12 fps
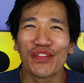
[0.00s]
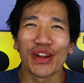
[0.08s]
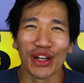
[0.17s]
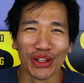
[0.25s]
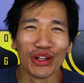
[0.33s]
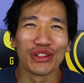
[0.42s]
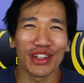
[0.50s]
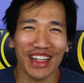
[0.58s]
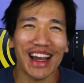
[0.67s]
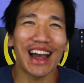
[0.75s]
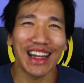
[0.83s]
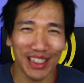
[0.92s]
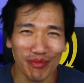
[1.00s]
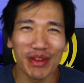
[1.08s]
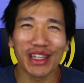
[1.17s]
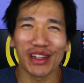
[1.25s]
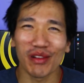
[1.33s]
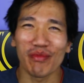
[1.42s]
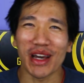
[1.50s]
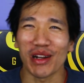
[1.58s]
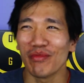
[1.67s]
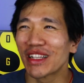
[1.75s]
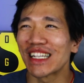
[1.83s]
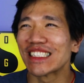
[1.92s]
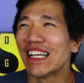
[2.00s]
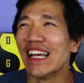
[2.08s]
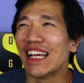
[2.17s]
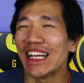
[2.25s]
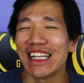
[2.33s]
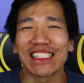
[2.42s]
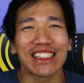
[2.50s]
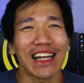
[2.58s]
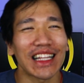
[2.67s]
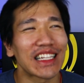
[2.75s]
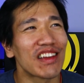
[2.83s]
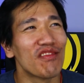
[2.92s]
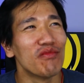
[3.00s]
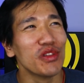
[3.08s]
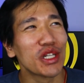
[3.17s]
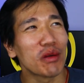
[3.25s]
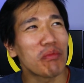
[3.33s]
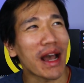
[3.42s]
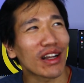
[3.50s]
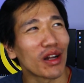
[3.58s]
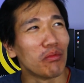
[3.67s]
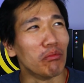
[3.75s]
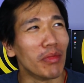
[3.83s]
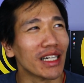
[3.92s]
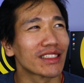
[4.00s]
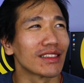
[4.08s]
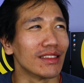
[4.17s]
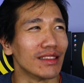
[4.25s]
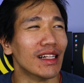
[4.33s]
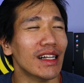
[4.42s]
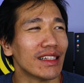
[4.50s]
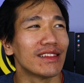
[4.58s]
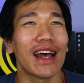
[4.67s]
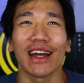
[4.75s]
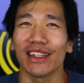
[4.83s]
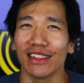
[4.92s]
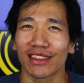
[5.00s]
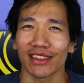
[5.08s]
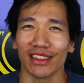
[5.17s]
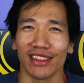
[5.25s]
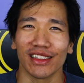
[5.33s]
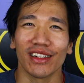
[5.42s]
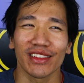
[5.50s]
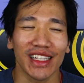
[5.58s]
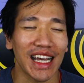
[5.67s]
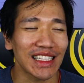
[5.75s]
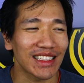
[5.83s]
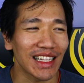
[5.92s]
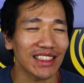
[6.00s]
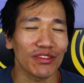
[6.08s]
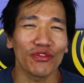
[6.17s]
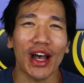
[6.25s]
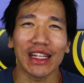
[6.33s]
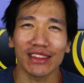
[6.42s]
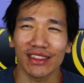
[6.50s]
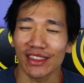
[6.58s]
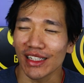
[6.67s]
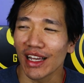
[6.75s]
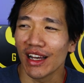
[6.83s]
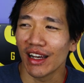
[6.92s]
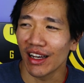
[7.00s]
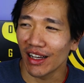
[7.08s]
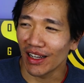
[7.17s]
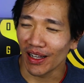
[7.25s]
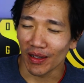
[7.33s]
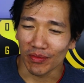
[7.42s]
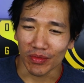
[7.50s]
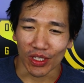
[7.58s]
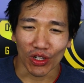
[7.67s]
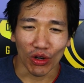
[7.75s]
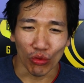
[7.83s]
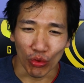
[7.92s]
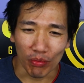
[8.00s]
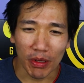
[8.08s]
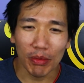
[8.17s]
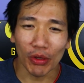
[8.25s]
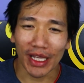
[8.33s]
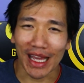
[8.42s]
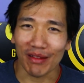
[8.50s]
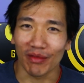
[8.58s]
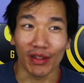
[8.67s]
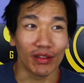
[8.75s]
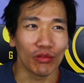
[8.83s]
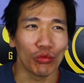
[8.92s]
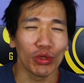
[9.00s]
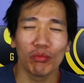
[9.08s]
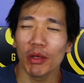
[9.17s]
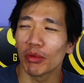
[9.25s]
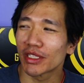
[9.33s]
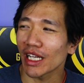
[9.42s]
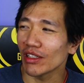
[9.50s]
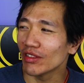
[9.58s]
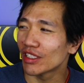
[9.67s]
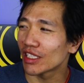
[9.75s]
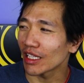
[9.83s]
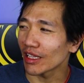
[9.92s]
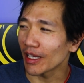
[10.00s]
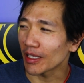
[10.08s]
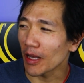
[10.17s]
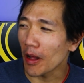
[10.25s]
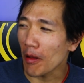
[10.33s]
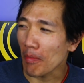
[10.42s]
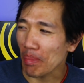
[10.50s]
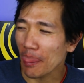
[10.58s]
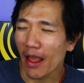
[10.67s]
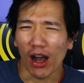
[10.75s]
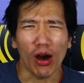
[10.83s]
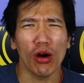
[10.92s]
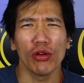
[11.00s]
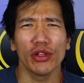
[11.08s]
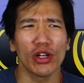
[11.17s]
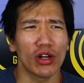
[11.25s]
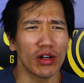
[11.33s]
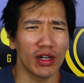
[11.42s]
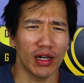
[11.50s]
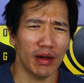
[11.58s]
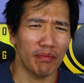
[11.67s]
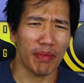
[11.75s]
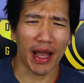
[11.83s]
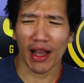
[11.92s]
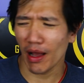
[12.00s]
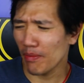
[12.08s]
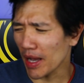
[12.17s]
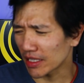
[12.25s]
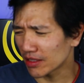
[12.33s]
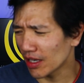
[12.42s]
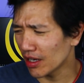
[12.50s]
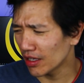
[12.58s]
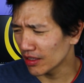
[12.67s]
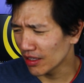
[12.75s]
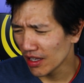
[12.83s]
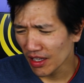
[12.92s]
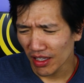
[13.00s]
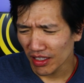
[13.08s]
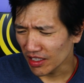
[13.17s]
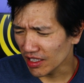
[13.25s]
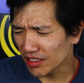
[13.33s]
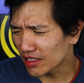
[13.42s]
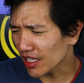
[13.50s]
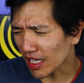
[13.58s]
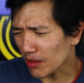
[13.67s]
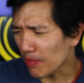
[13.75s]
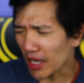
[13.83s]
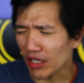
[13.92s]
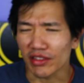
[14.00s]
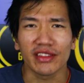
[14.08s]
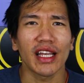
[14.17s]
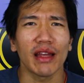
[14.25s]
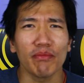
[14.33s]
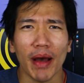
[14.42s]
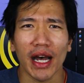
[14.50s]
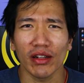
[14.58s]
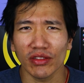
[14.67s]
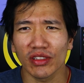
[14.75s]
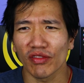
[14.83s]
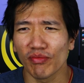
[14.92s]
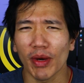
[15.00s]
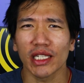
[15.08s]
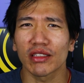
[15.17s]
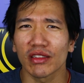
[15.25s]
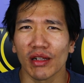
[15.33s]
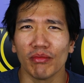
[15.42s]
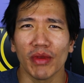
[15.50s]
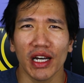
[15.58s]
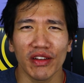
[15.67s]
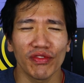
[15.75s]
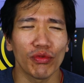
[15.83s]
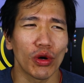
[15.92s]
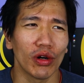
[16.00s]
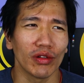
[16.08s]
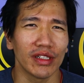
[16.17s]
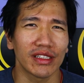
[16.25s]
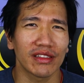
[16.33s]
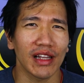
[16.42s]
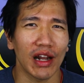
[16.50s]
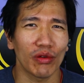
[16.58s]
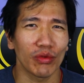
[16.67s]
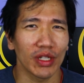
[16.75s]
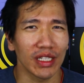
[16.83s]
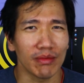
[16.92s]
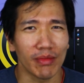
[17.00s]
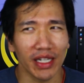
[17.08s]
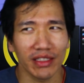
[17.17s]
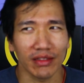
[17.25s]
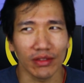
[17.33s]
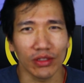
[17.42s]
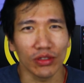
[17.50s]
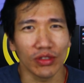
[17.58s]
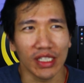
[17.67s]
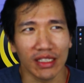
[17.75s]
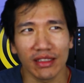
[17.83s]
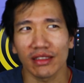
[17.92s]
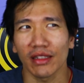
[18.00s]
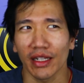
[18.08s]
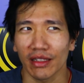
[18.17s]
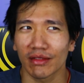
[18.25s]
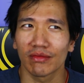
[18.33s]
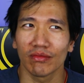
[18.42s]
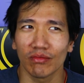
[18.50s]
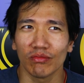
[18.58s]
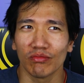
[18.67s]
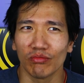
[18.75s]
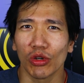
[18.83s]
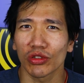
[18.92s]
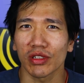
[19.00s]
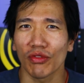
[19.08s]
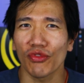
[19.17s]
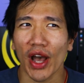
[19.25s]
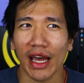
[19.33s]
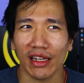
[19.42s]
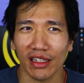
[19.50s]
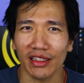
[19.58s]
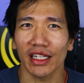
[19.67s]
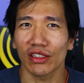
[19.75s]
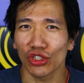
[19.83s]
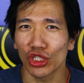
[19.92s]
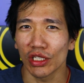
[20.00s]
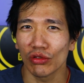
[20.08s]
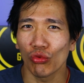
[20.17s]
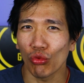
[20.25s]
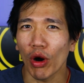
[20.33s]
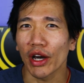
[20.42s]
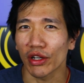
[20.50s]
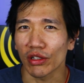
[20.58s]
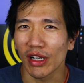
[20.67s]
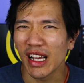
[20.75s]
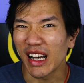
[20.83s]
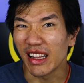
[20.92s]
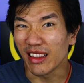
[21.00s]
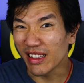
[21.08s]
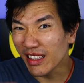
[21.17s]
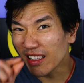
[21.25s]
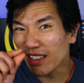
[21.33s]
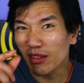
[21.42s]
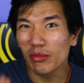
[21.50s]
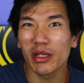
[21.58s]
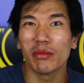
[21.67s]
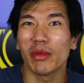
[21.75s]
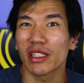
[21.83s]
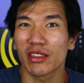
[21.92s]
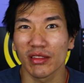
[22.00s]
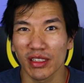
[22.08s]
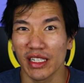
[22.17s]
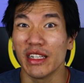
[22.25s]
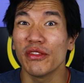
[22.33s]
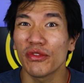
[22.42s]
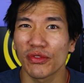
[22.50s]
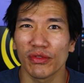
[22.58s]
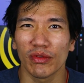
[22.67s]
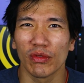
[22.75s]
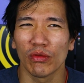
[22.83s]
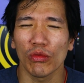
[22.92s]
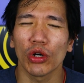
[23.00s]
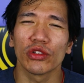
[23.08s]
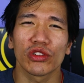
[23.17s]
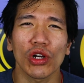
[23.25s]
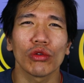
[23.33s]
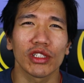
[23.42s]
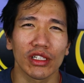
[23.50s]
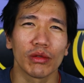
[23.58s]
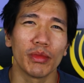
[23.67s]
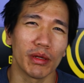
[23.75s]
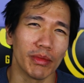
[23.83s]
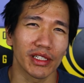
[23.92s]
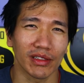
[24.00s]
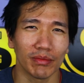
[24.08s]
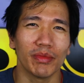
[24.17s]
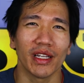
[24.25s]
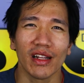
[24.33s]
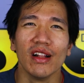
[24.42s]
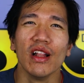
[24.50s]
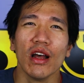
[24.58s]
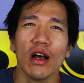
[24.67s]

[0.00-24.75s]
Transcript: if you're an older guy, the bigger the better because it's not like if you could pack on muscle that easily. You know, that's, that's a fallacy. Um, you know, when people get, when people tell you shit like, um, oh, you know, uh, pa I packed on easily I could pack on 10 pounds of muscle a month. Well, it's not really muscle, dude. It's like mostly fat, glycogen, water, a little bit of muscle if, well, there's always a little bit of muscle, but